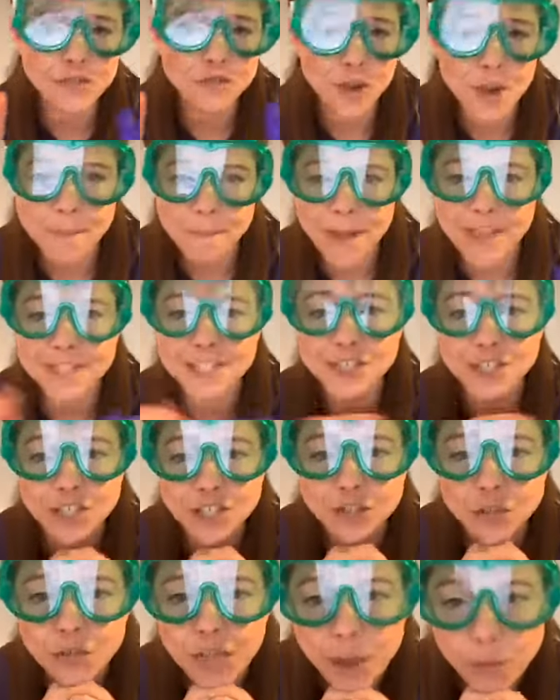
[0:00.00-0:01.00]
great messages,
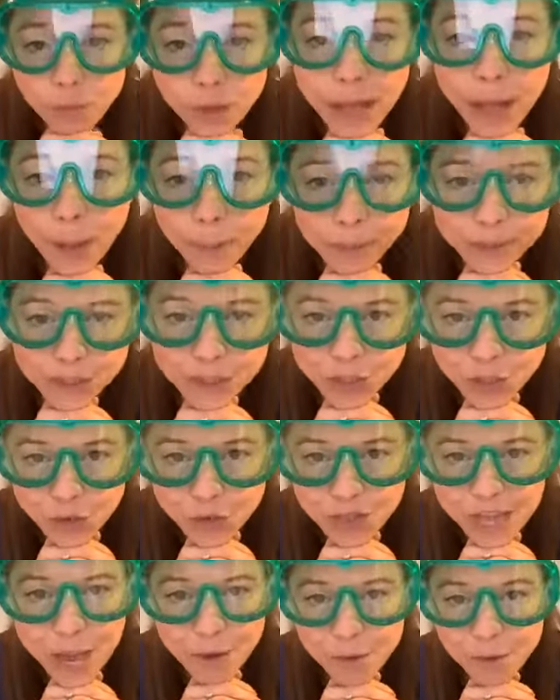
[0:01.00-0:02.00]
so that will help us do
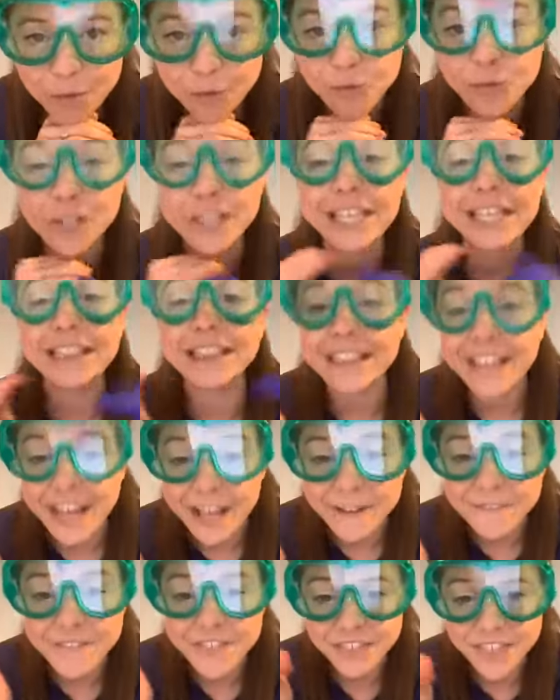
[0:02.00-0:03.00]
that. We would really
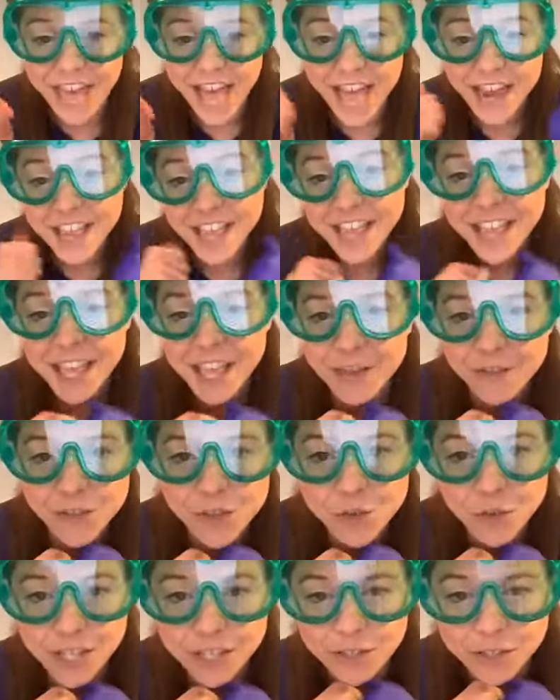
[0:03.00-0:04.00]
love that if
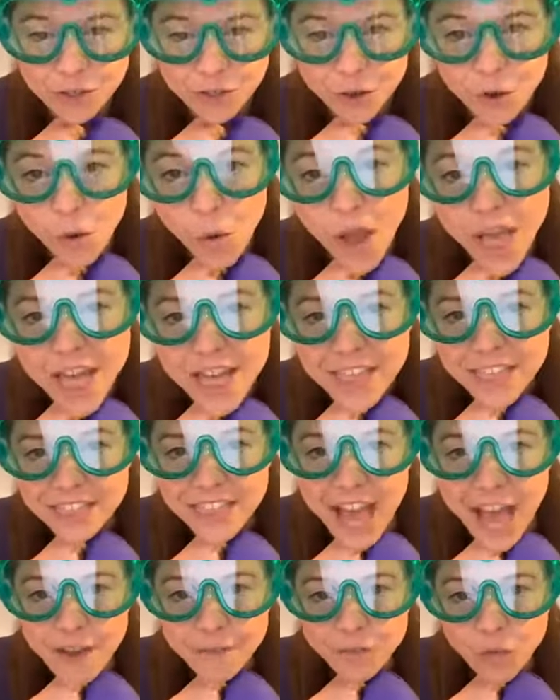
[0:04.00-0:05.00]
you can do
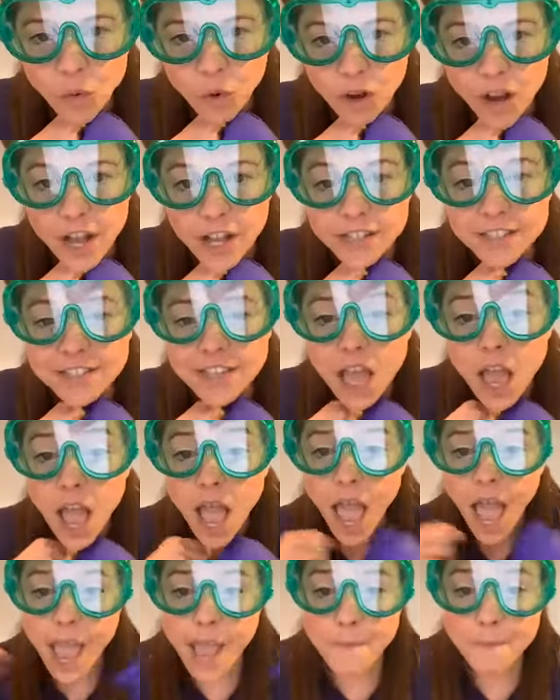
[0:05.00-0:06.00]
that for us.
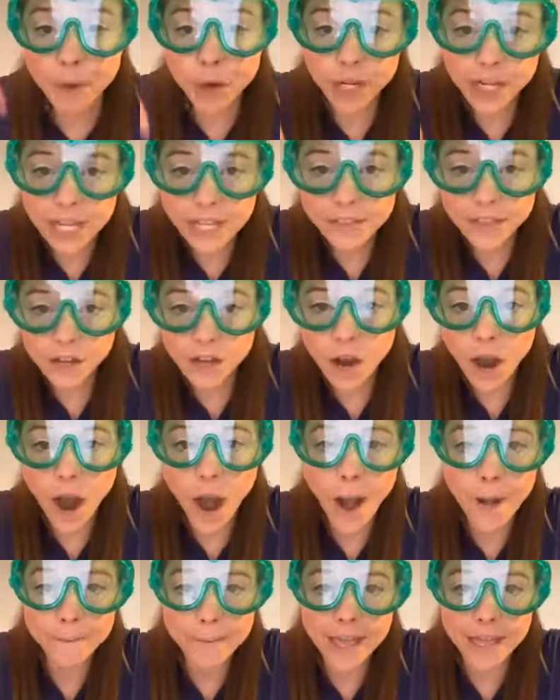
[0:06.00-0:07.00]
Hey, put in the
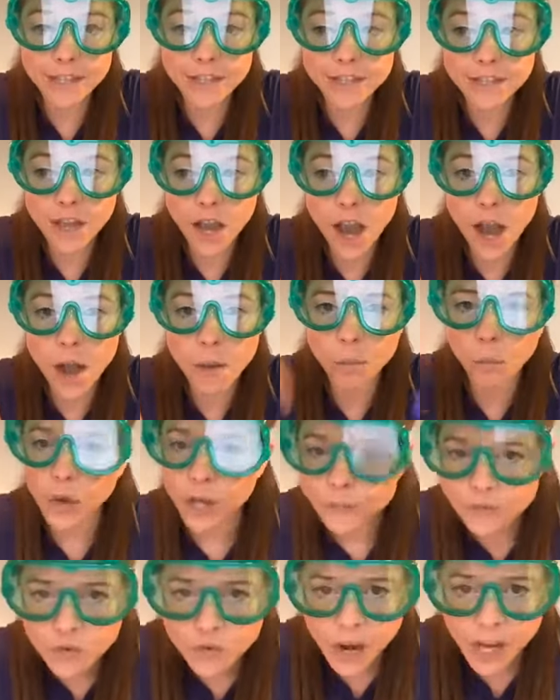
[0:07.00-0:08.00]
comments, what
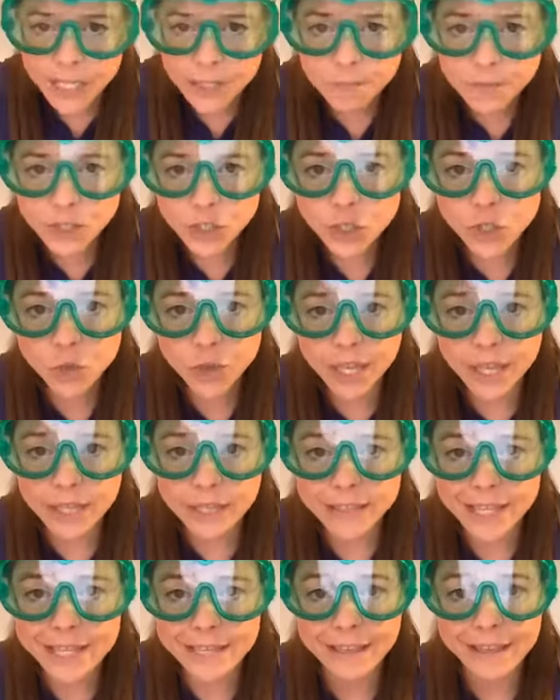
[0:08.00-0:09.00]
have you guys been doing?
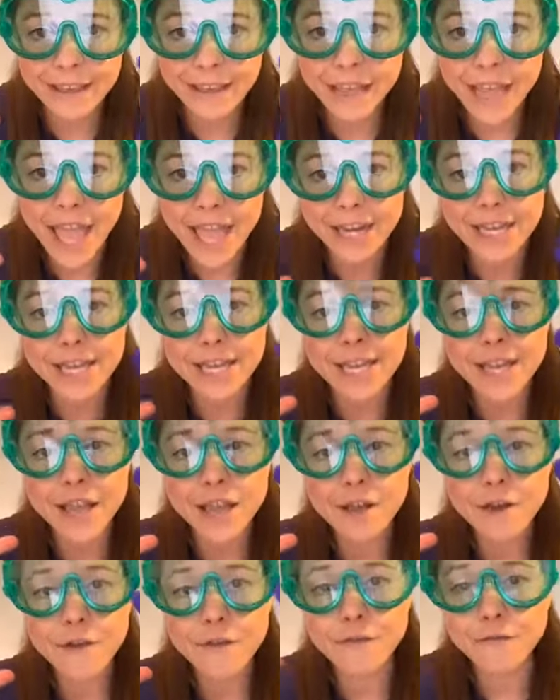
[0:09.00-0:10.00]
Like any
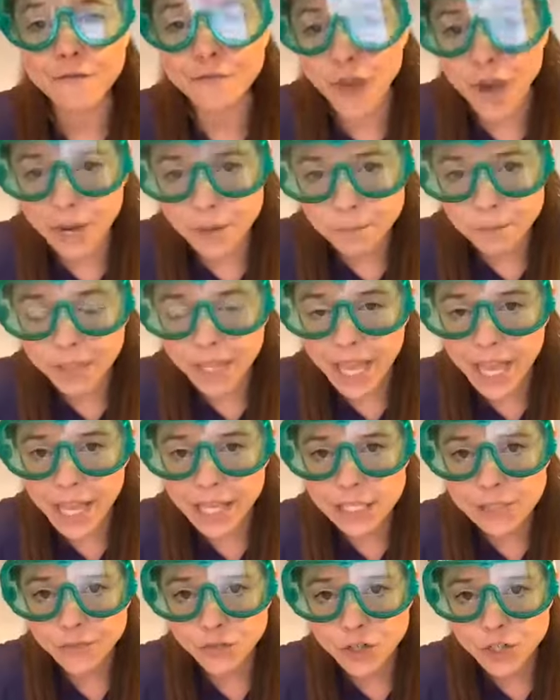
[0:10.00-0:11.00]
fun
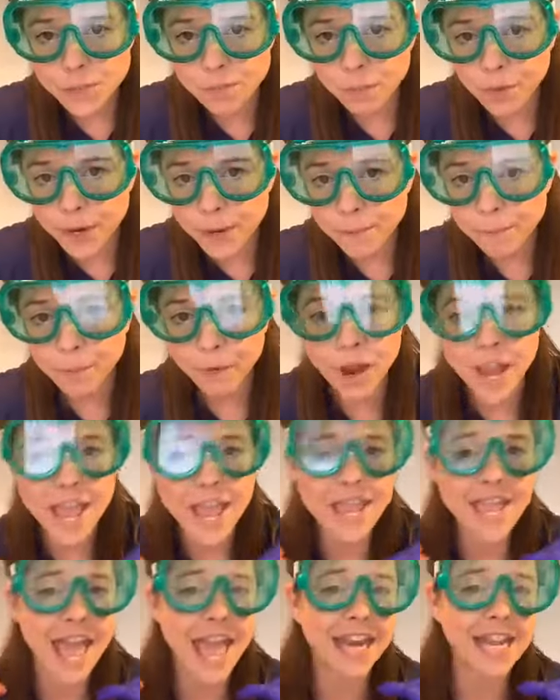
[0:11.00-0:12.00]
plans for spring
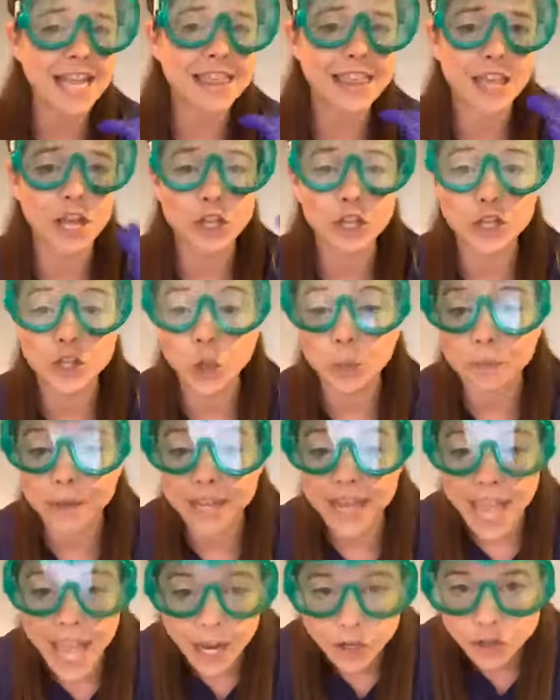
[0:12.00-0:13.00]
break? Anything a little
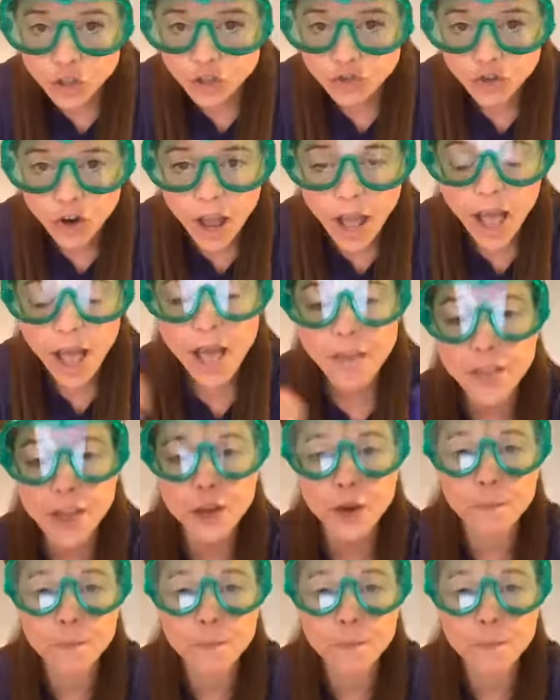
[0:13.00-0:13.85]
bit extra that you're